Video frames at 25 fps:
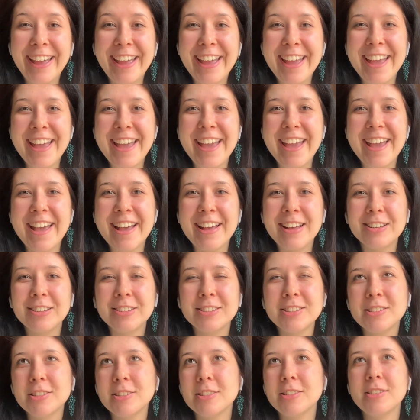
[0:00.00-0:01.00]

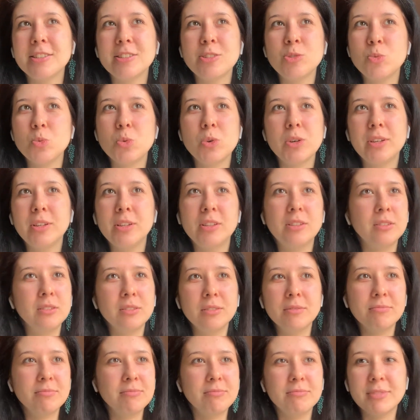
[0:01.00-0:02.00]
and this way
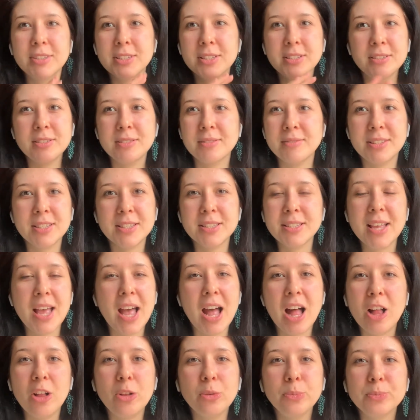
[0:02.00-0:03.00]
this
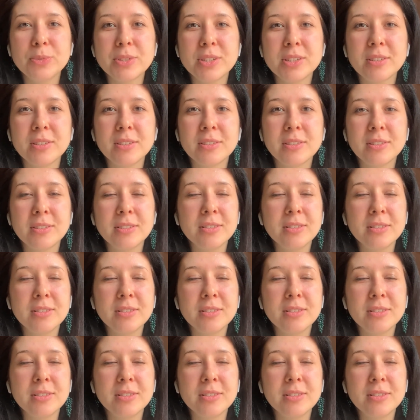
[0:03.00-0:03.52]
helped.